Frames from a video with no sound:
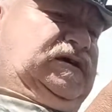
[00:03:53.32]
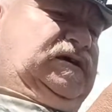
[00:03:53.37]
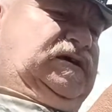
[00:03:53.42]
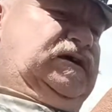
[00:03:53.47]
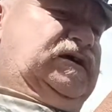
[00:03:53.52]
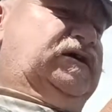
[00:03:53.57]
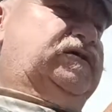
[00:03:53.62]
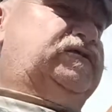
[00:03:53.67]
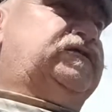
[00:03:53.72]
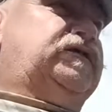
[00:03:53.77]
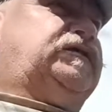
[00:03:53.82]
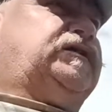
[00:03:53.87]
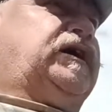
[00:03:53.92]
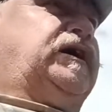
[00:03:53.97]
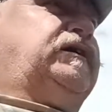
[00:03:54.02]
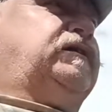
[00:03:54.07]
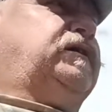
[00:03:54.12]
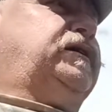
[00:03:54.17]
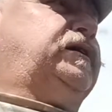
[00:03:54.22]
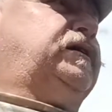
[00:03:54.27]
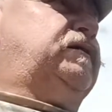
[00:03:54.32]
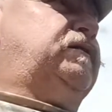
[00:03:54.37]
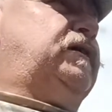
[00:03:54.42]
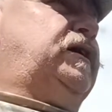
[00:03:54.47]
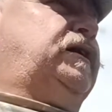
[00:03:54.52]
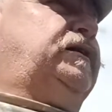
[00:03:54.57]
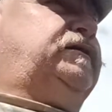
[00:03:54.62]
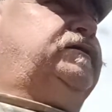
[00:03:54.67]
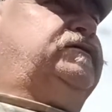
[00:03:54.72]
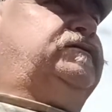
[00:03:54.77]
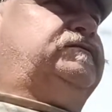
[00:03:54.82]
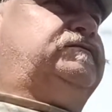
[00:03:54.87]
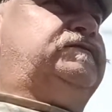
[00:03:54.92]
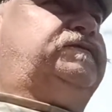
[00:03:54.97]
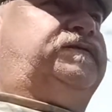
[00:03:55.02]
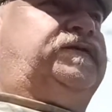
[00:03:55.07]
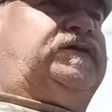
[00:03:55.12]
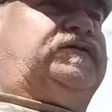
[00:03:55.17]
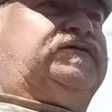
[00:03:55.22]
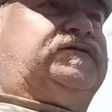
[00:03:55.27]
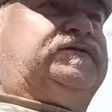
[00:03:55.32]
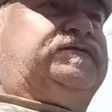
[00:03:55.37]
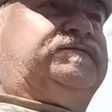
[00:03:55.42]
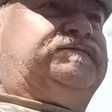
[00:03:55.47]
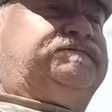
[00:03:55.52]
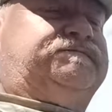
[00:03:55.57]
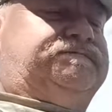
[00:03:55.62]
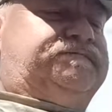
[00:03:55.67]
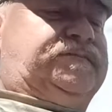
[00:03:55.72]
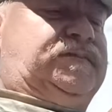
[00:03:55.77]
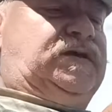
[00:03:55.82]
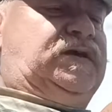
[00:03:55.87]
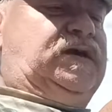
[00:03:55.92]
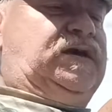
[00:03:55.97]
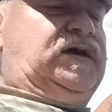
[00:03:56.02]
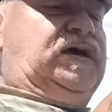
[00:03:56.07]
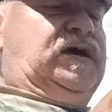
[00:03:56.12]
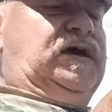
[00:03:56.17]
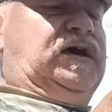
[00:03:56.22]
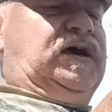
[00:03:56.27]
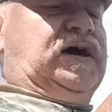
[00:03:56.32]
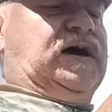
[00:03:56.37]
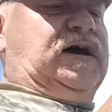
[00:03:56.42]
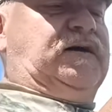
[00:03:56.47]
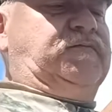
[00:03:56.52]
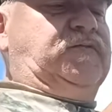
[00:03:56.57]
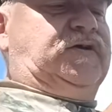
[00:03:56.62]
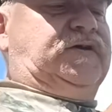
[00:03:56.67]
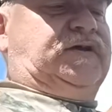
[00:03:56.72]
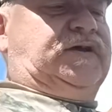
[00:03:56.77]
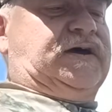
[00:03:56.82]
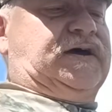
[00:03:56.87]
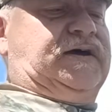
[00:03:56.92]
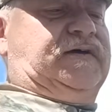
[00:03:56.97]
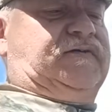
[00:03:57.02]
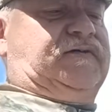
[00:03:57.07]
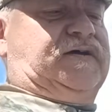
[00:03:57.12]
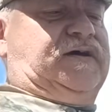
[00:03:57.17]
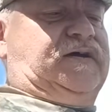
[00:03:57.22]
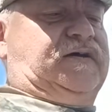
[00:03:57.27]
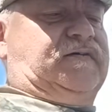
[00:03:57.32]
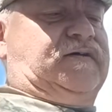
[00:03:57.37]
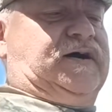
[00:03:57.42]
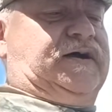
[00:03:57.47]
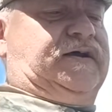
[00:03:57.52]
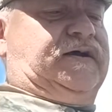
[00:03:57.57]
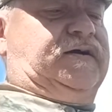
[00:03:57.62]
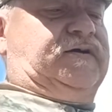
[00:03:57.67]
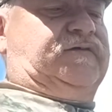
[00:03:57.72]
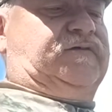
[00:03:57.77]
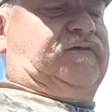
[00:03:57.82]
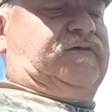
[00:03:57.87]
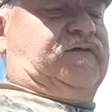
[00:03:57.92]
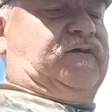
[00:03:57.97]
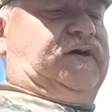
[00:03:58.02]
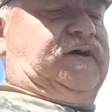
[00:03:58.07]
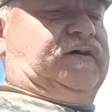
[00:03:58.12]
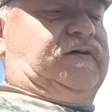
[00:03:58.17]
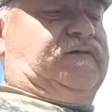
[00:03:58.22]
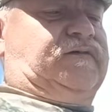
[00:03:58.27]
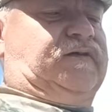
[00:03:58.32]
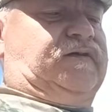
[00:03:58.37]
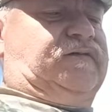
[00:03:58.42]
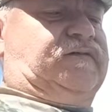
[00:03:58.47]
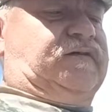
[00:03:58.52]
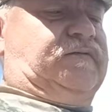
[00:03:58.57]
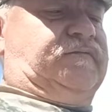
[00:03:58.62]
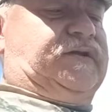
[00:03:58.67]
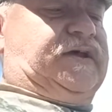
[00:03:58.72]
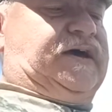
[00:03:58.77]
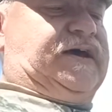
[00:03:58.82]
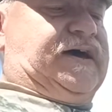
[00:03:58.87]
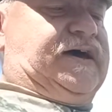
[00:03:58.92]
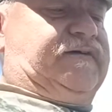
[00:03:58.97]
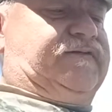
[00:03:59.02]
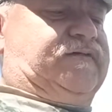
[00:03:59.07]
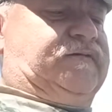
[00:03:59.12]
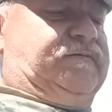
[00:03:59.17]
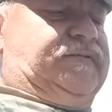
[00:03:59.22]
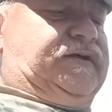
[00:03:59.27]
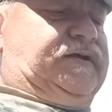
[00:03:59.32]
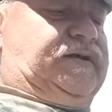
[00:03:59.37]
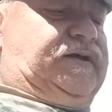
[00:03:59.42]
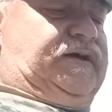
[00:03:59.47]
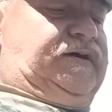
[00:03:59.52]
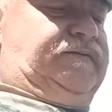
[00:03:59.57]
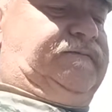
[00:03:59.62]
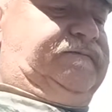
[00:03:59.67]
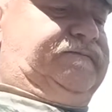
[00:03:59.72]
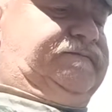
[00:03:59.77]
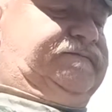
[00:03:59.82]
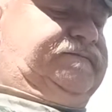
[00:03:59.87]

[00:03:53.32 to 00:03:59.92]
is you tie your gear on and you fish. I'm going to tie a sinker on here just so you can see some of the castability.